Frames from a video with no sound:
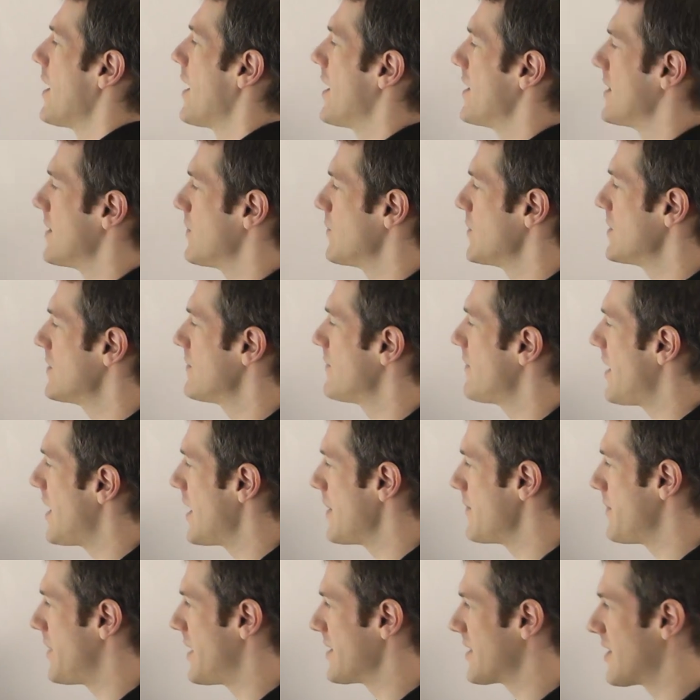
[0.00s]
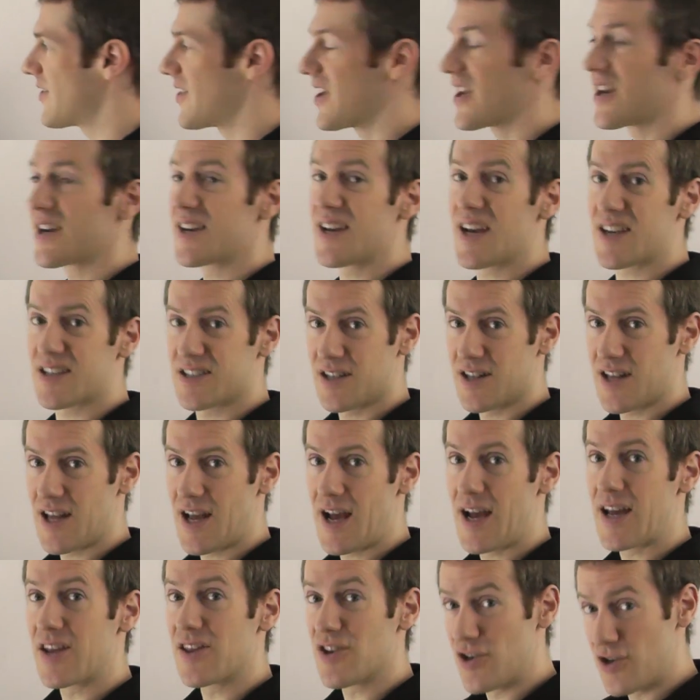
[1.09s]
And then we divide by the thing next to the
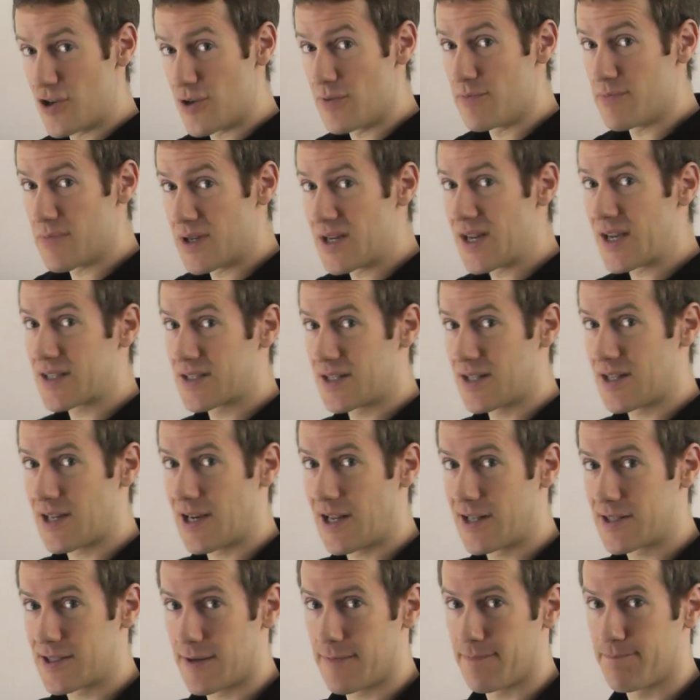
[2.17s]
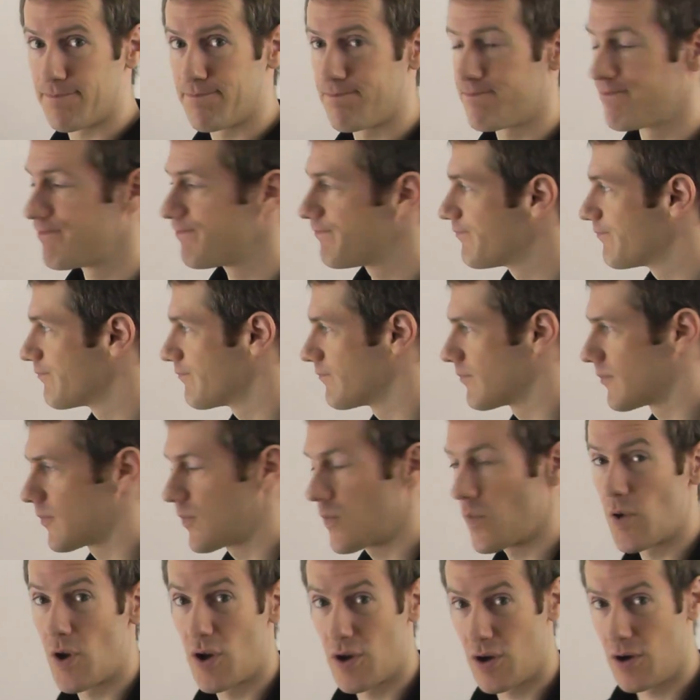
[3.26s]
a, the number next to the letter.
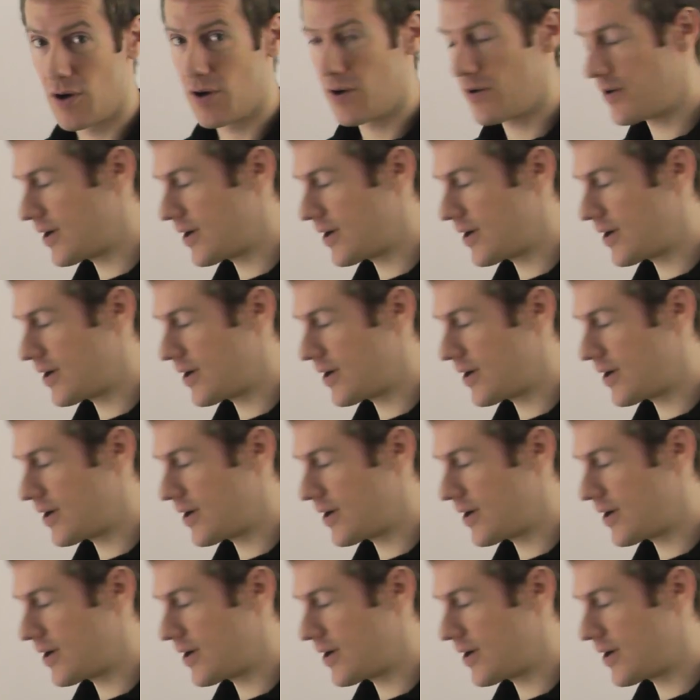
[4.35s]
All